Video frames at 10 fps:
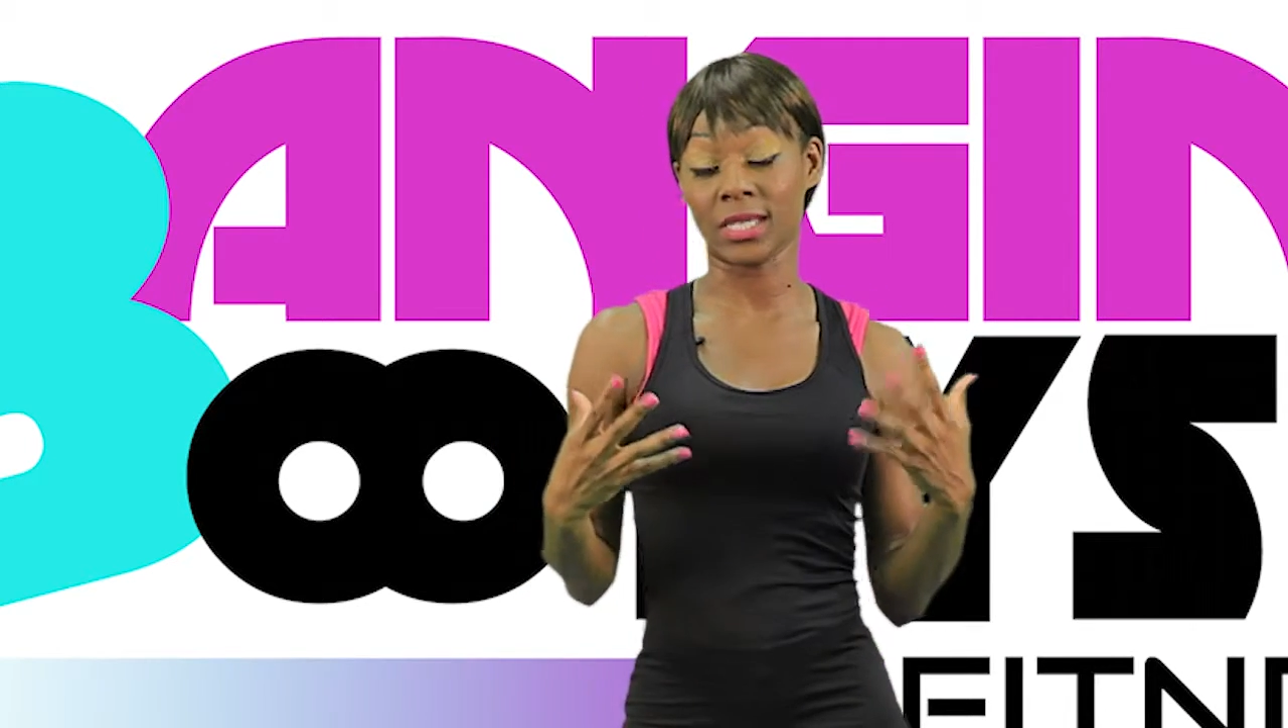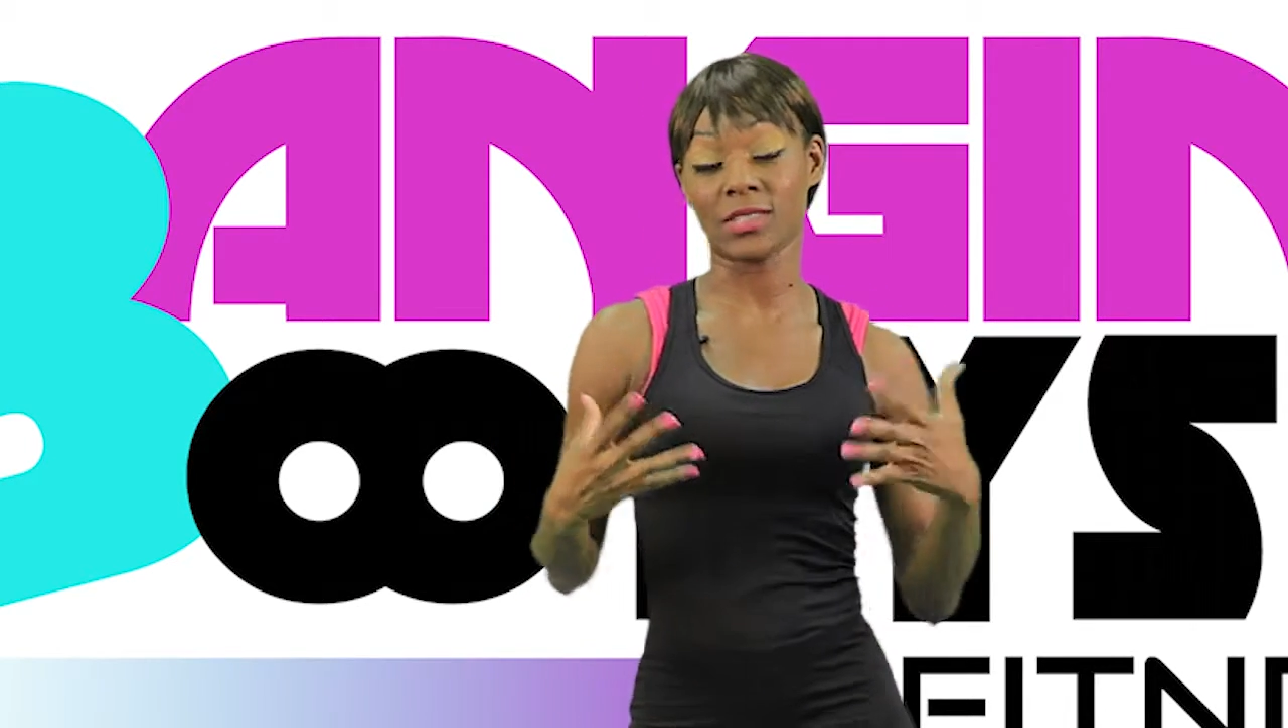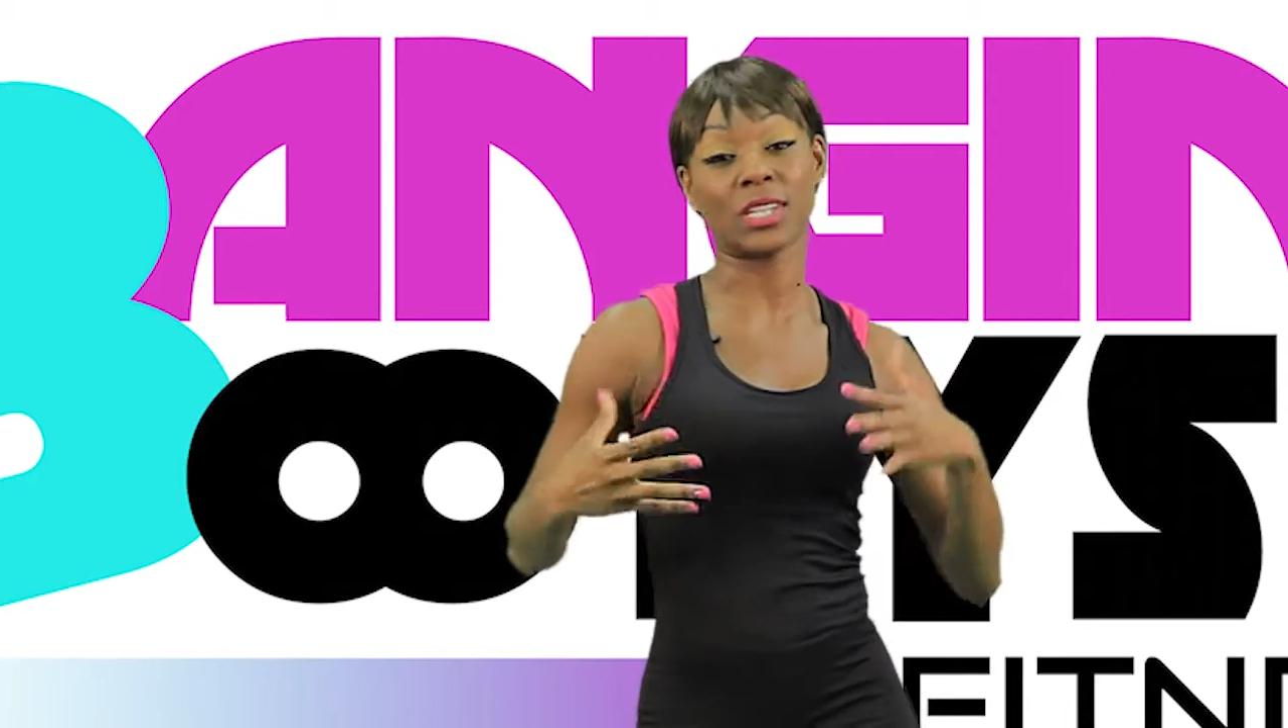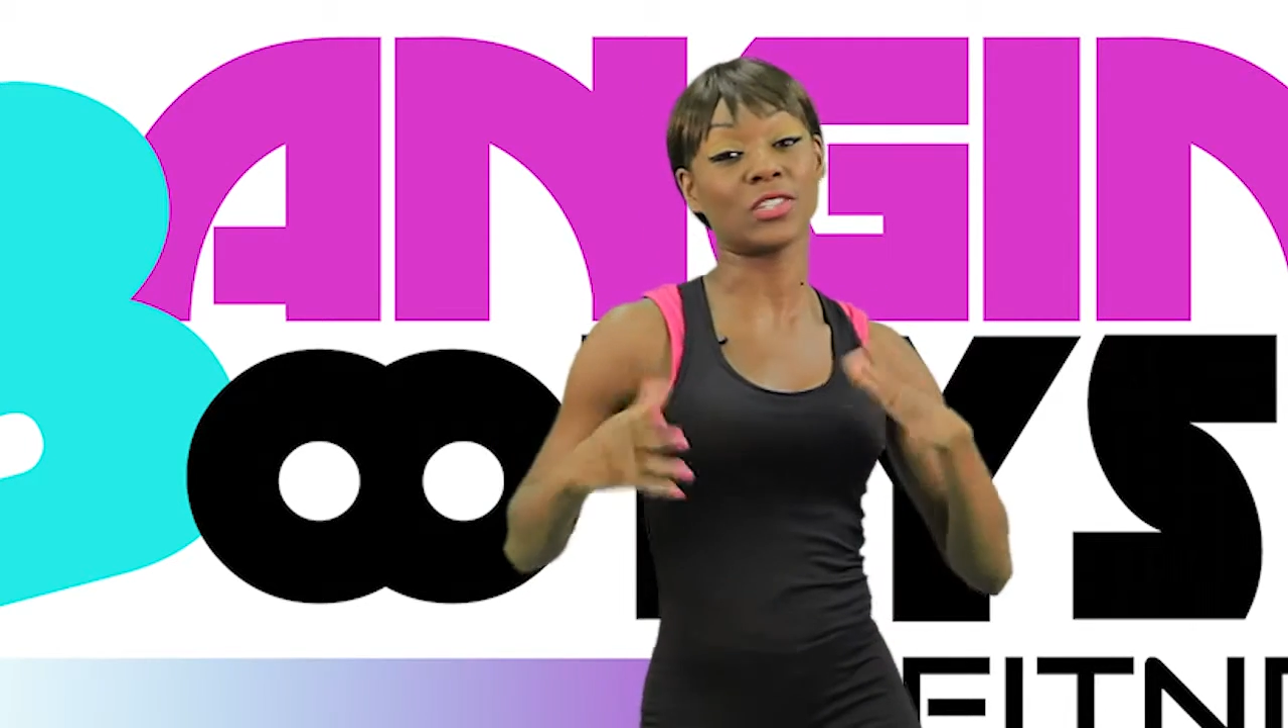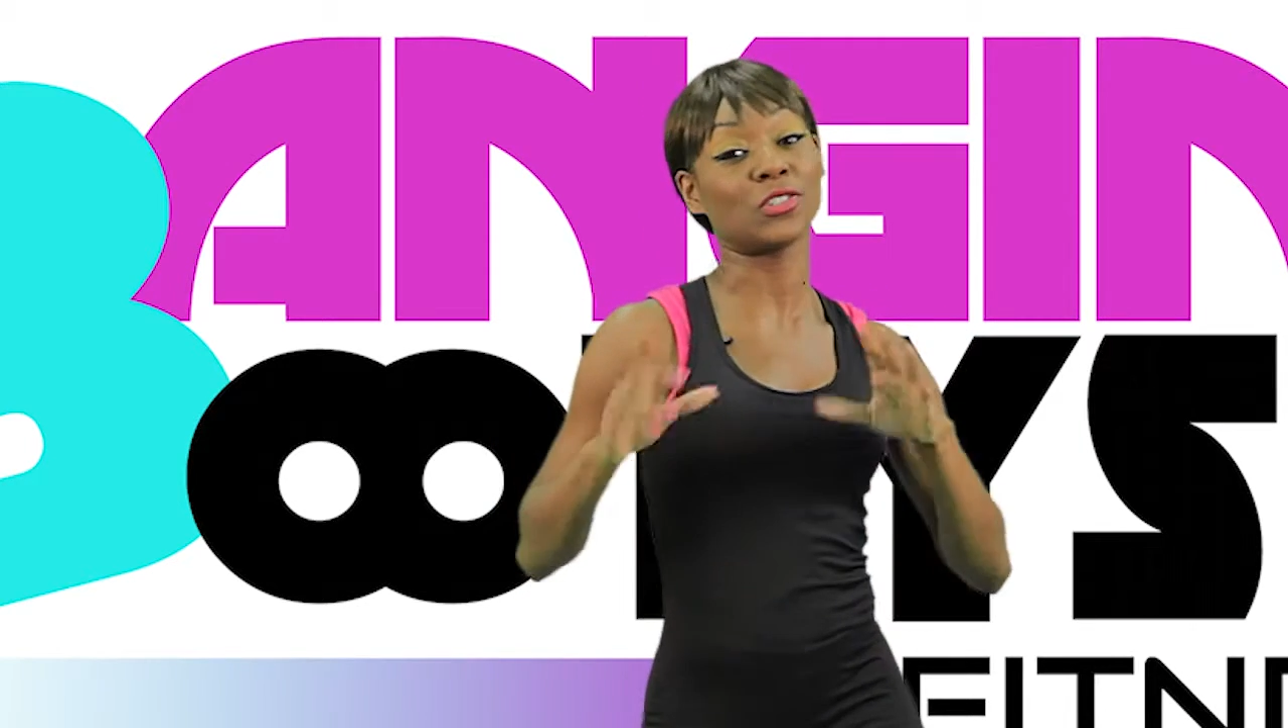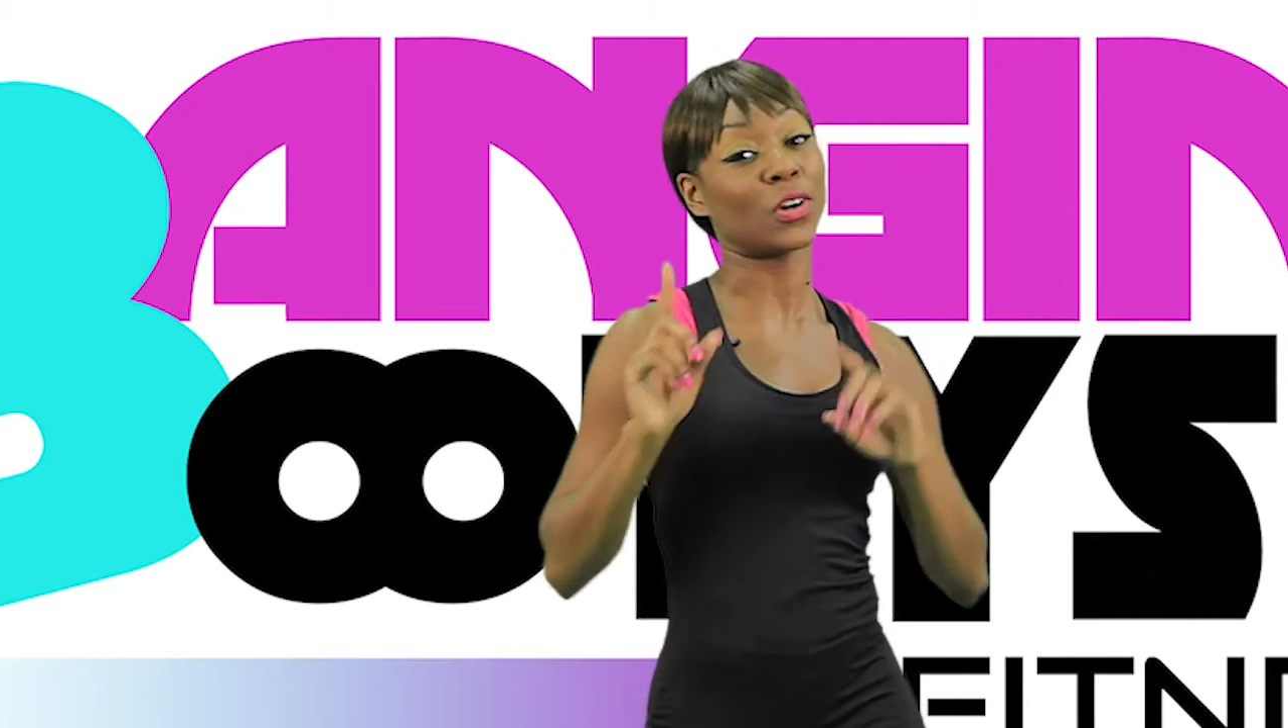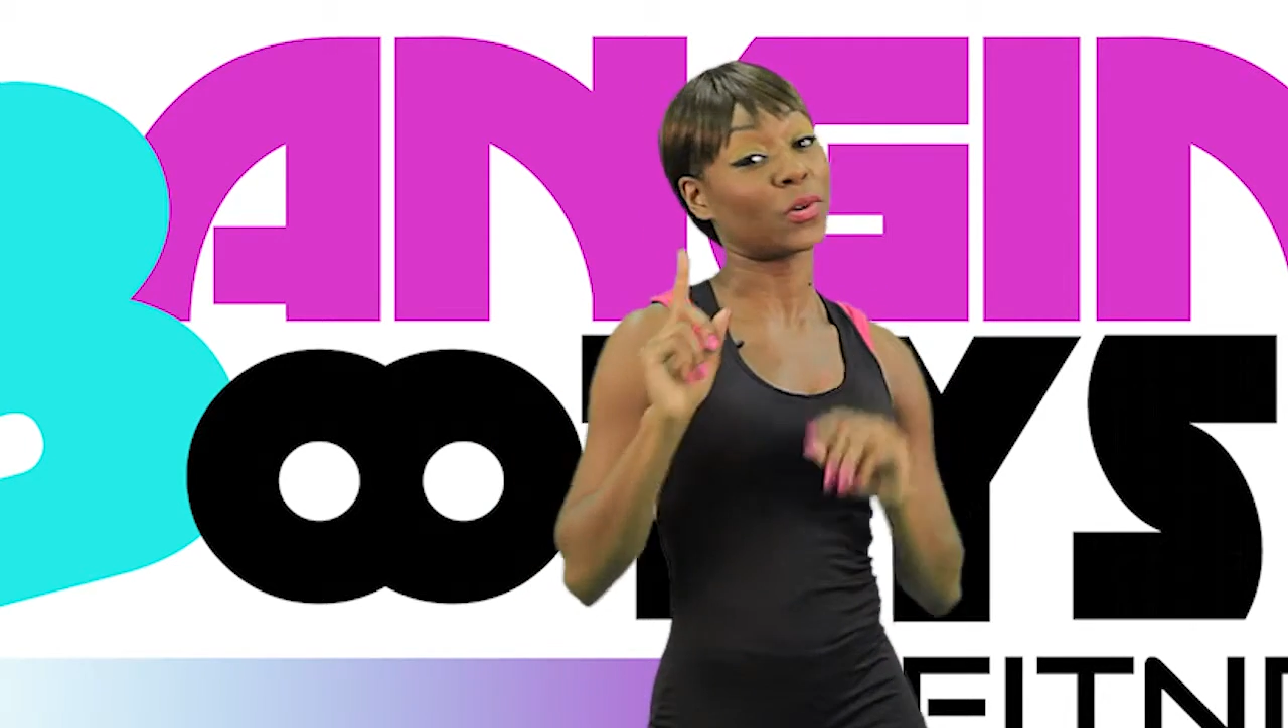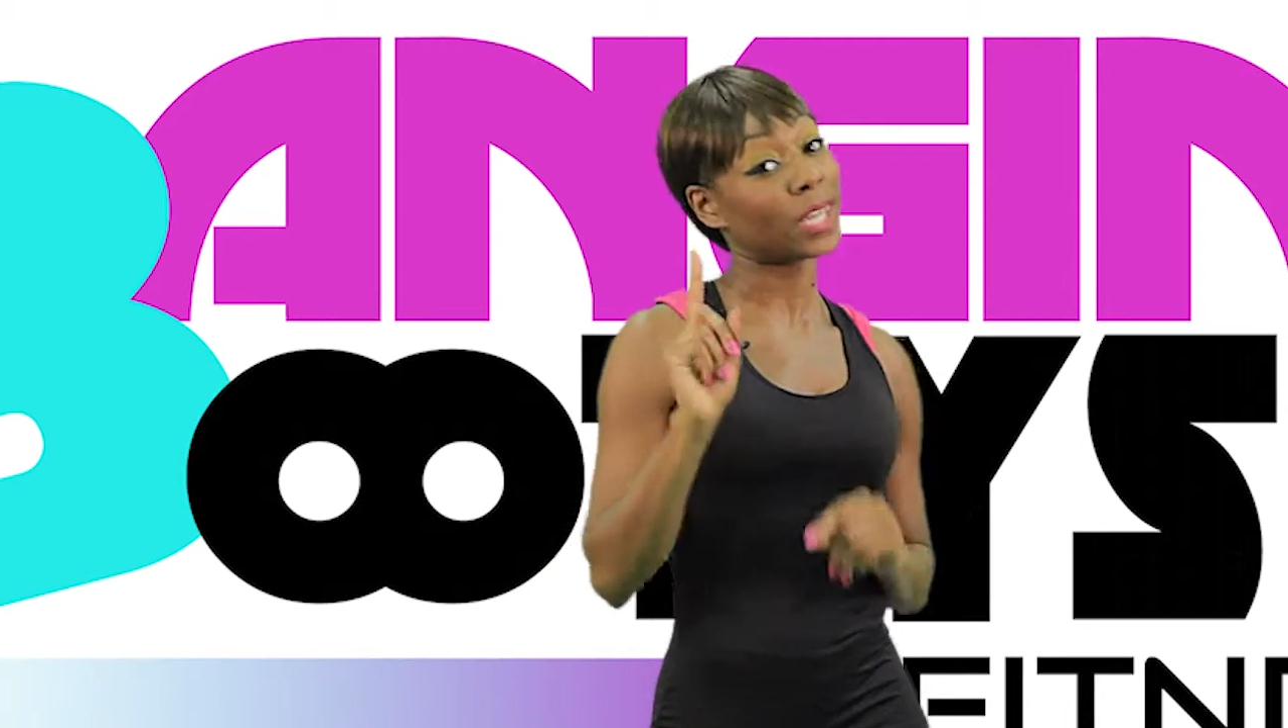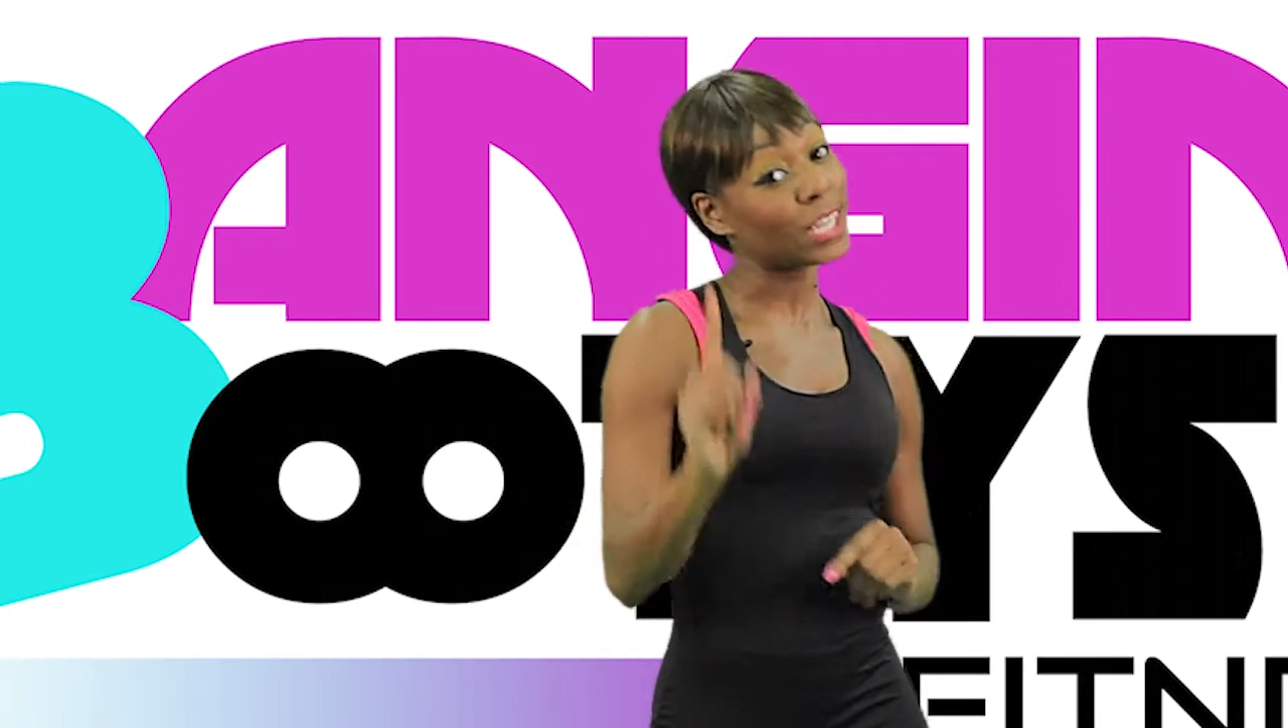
so that you don't